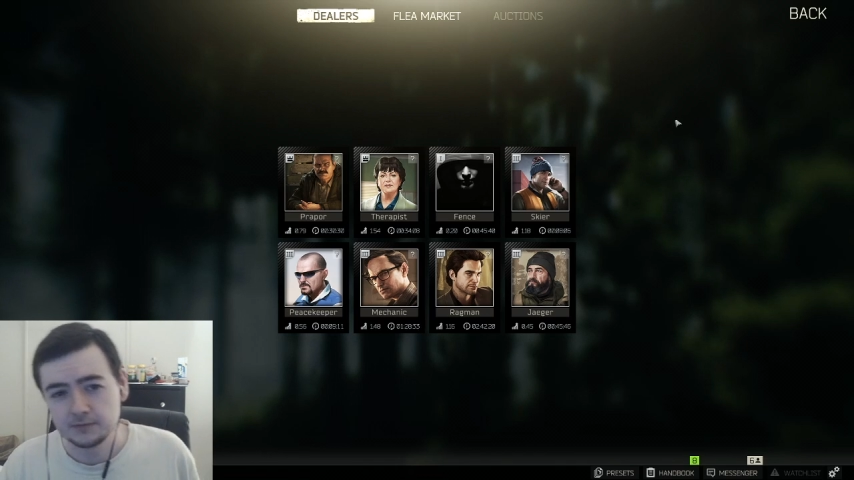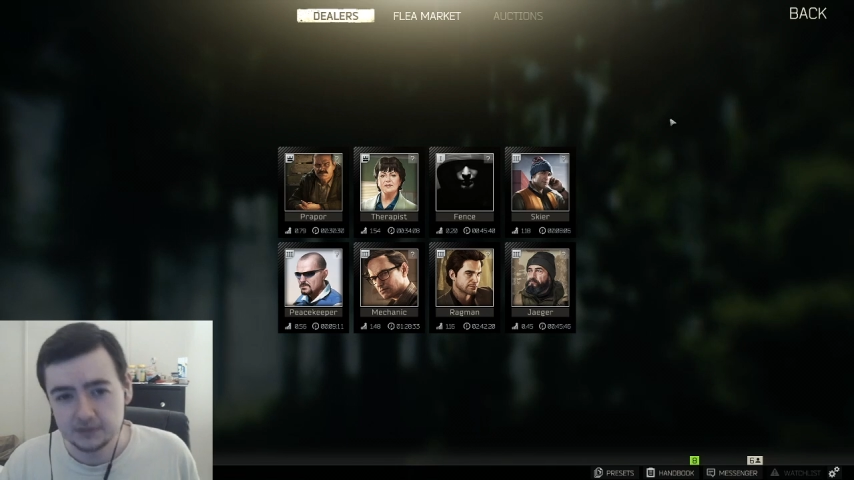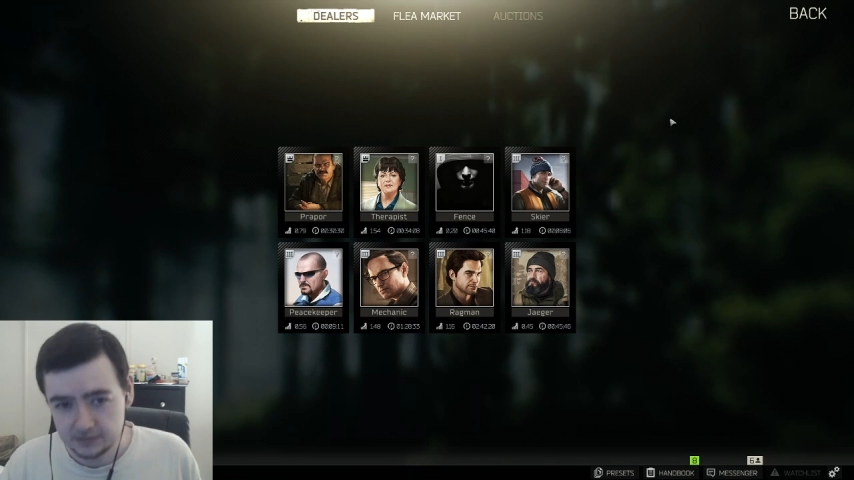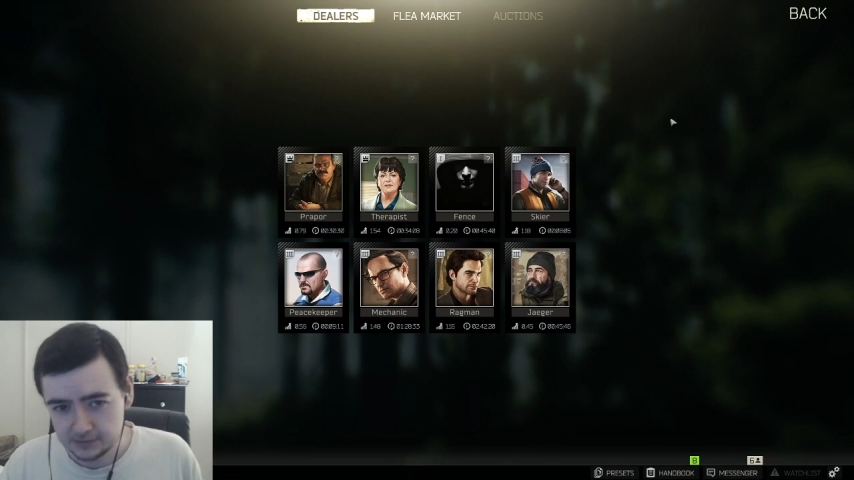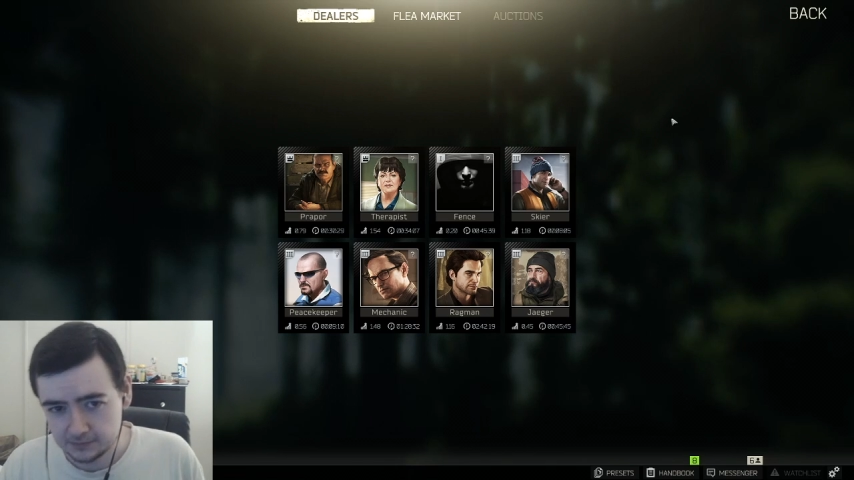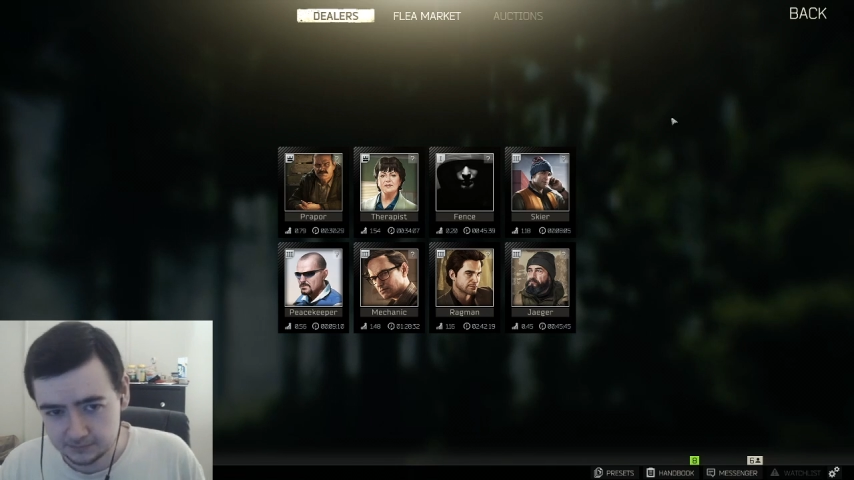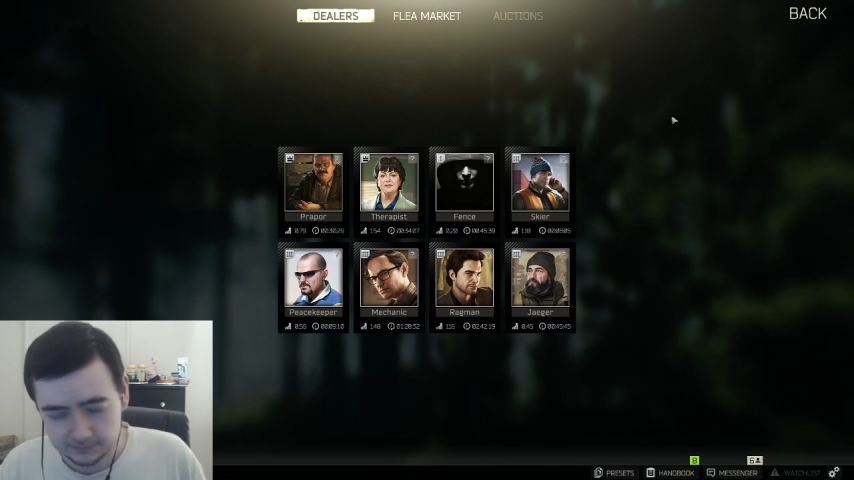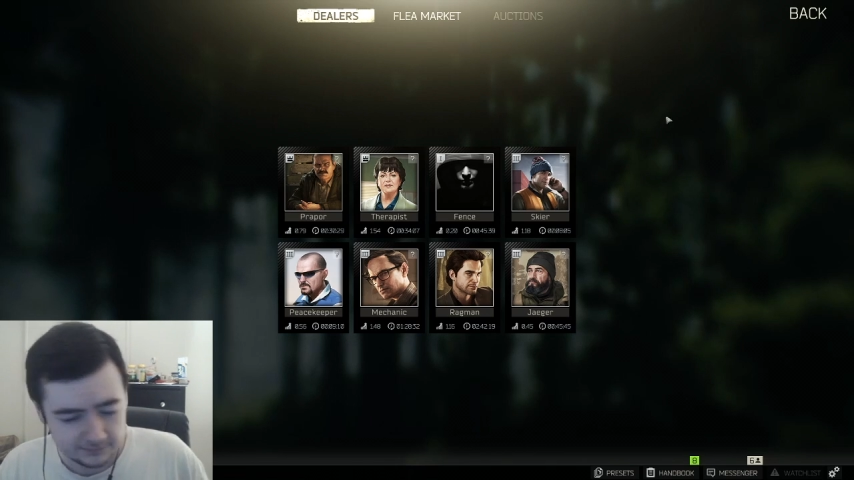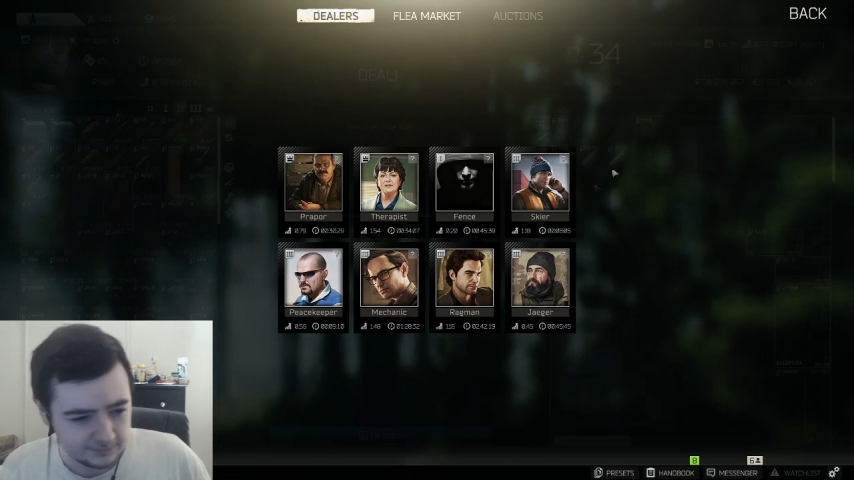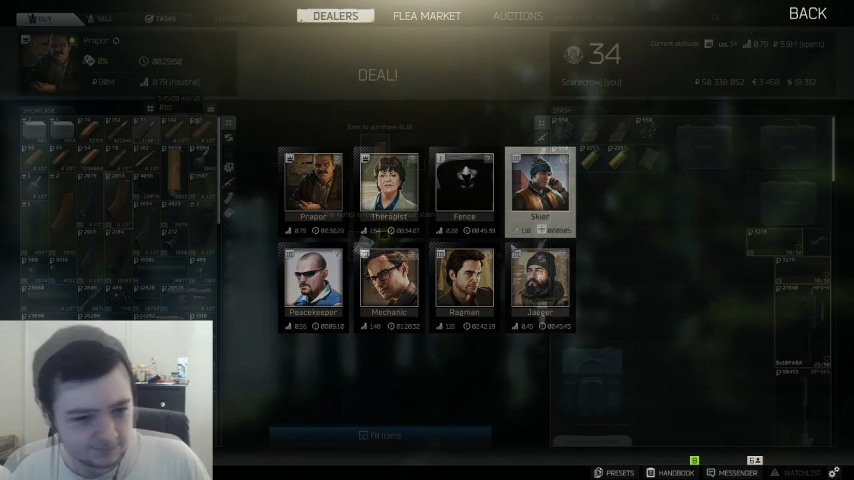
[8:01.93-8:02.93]
now.
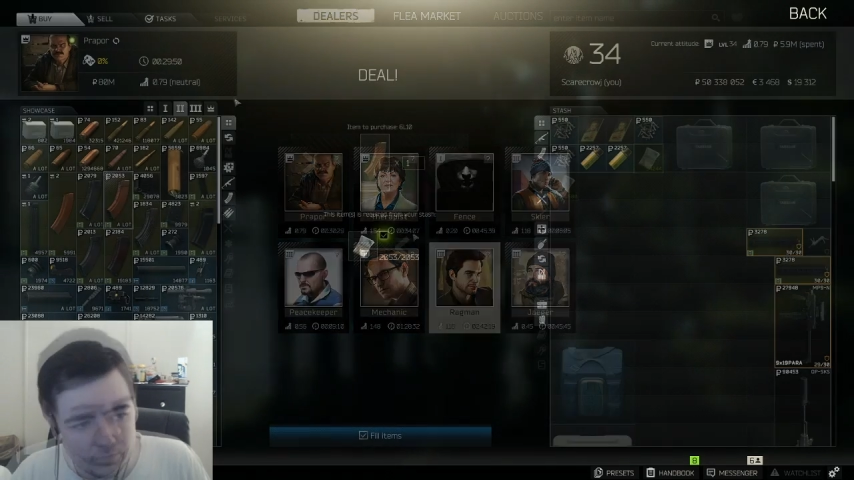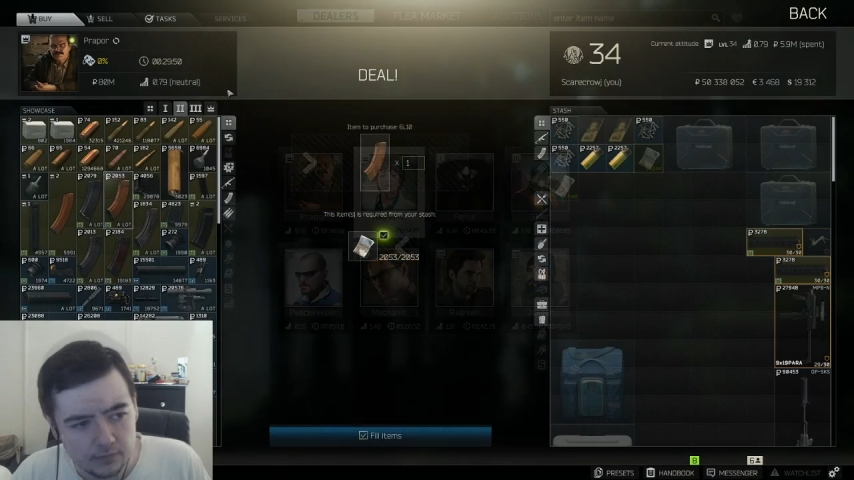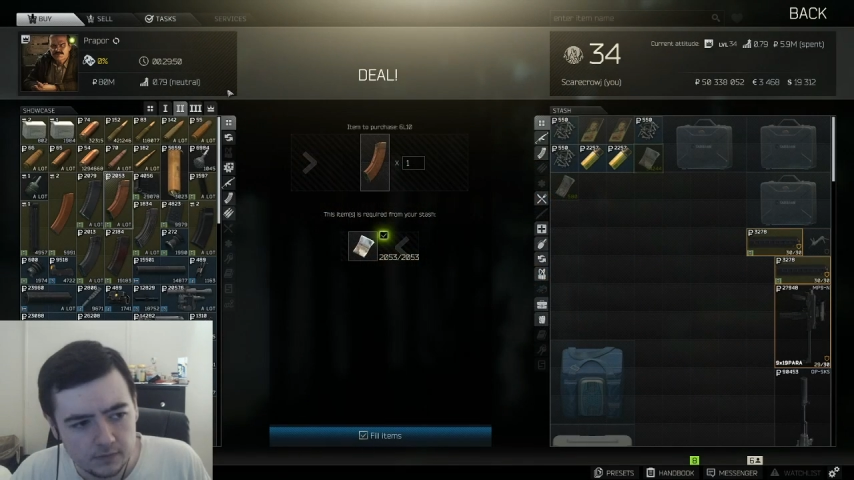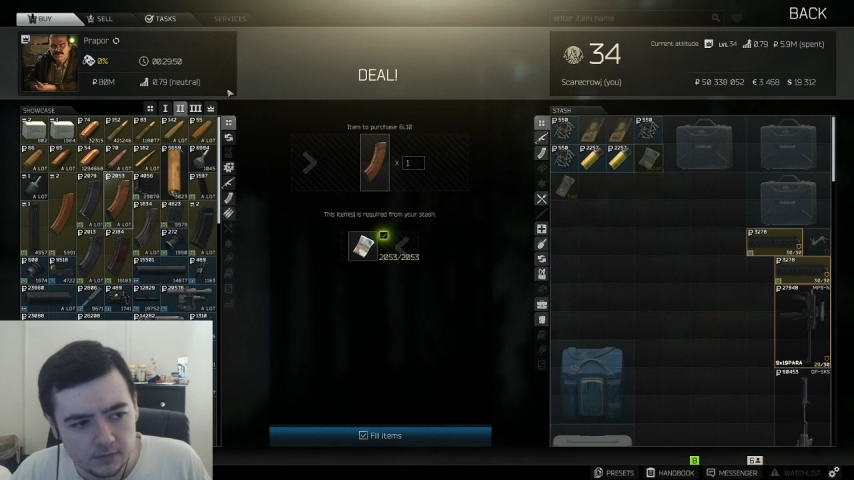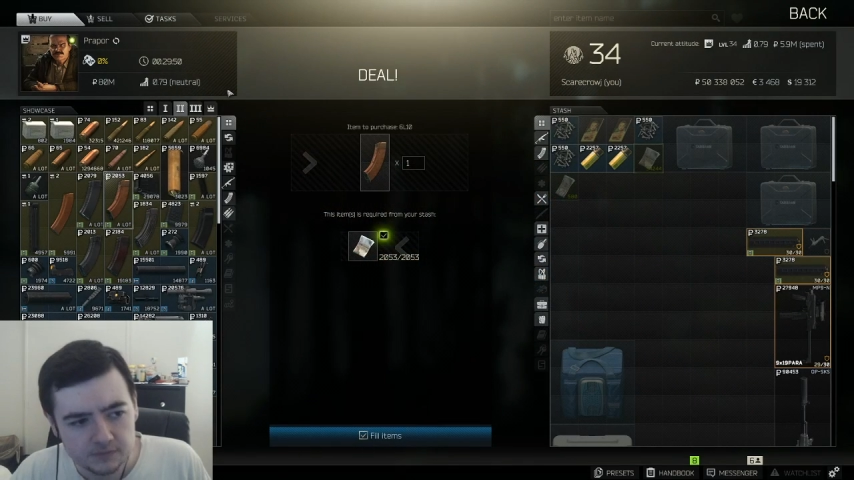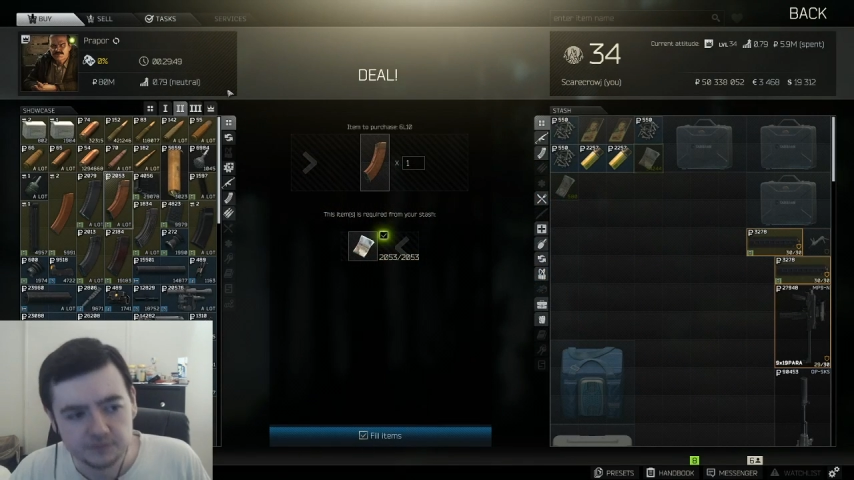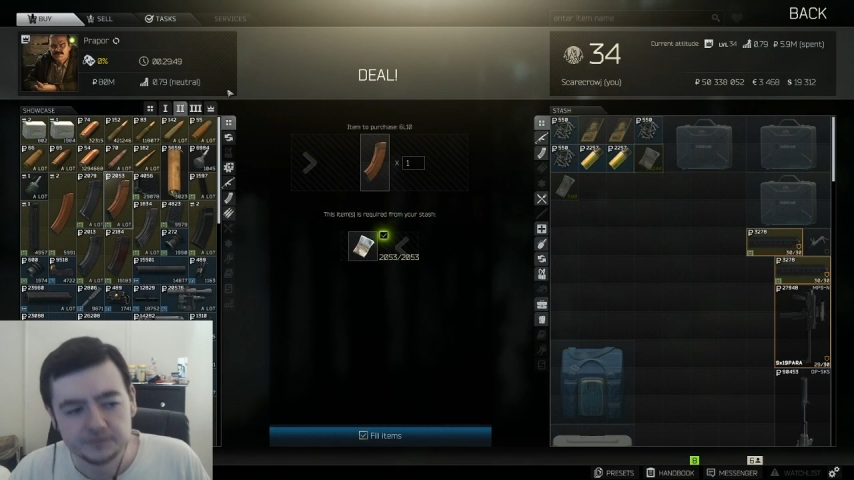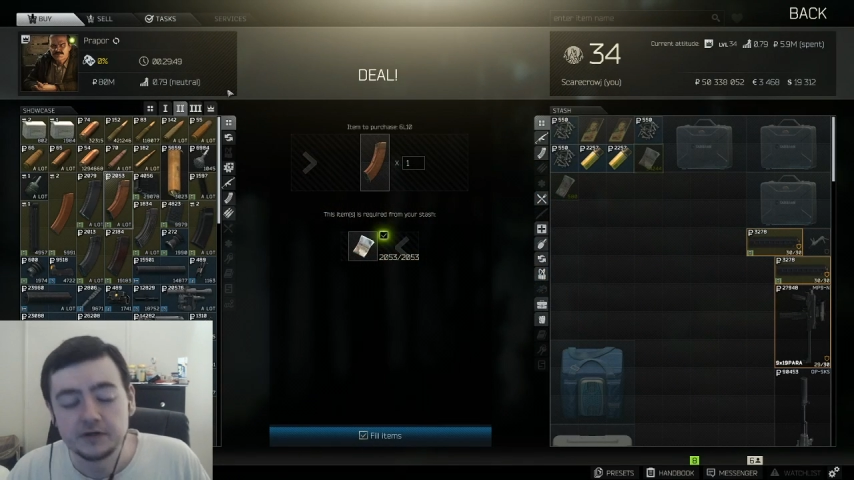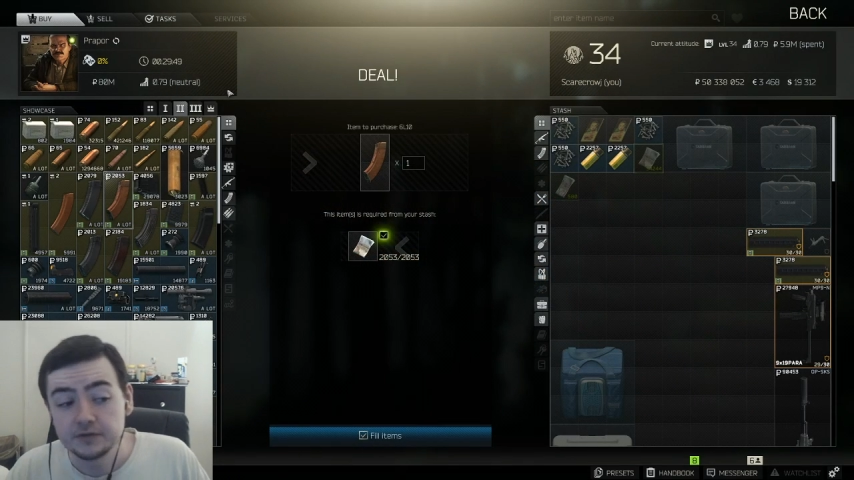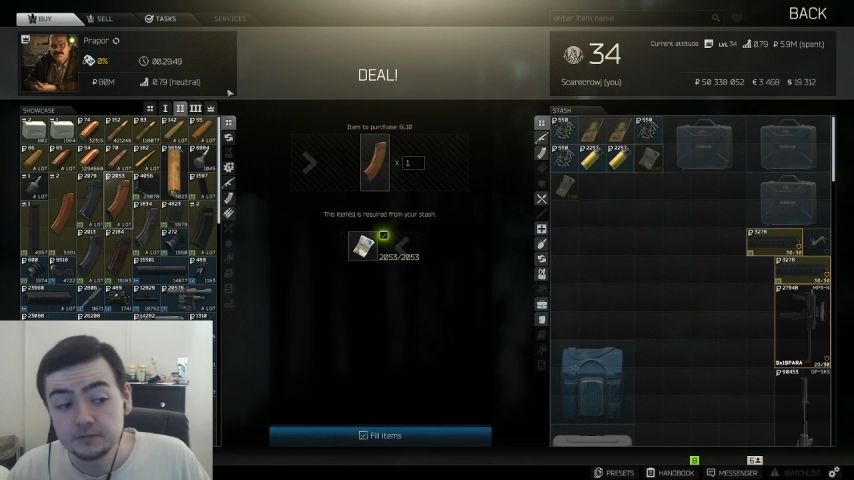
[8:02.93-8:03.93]
So
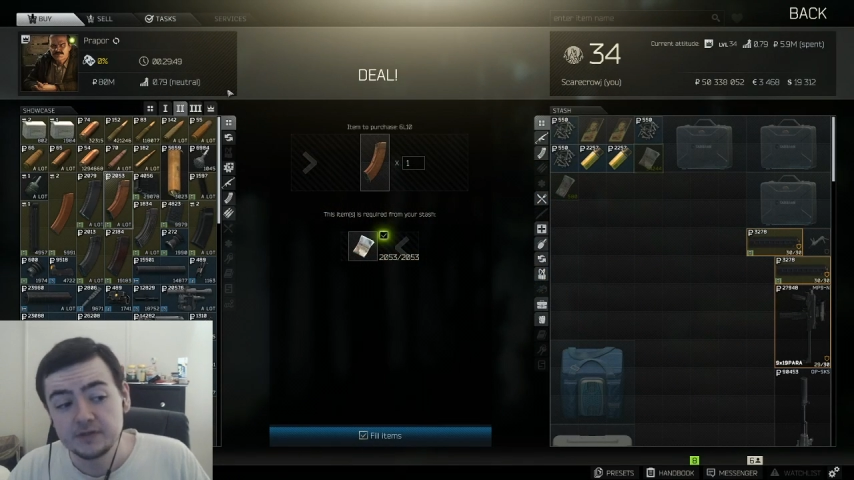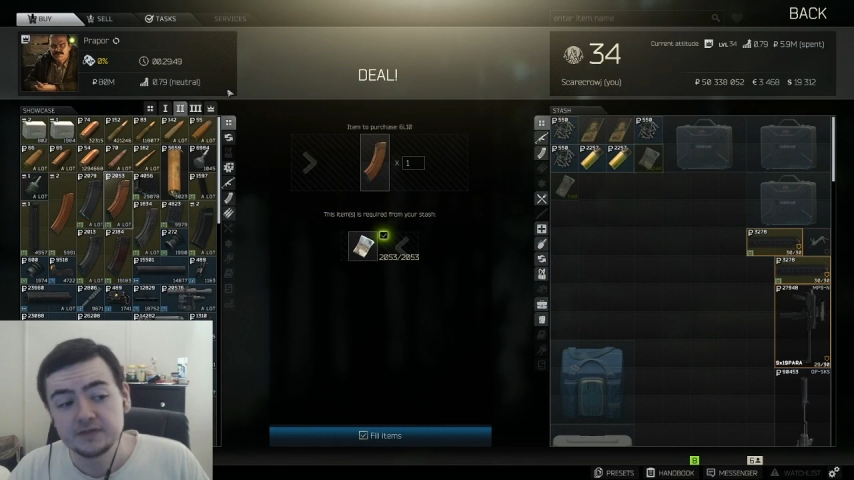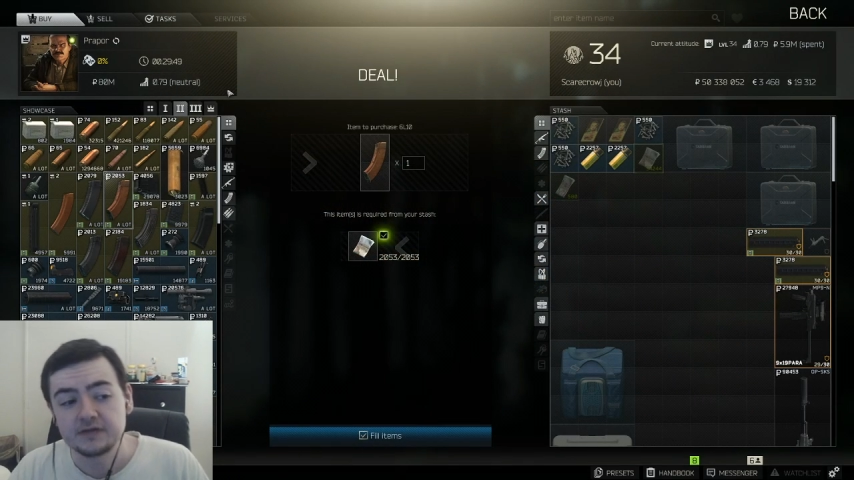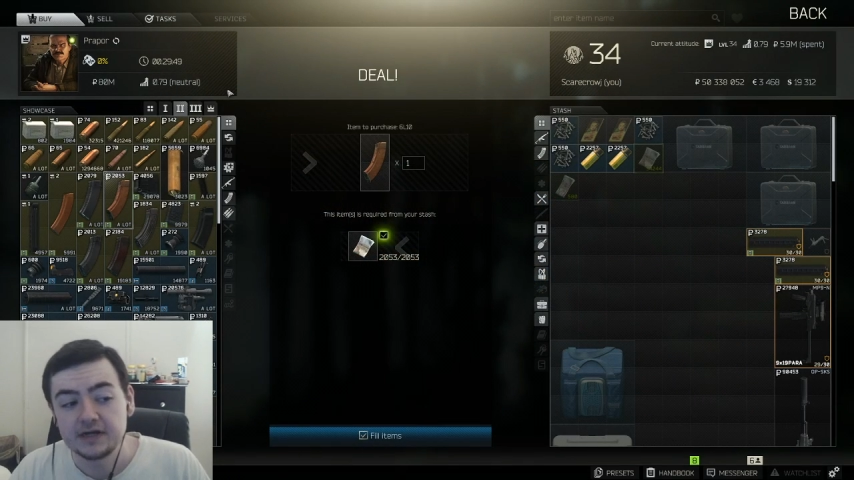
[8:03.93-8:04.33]
the other method I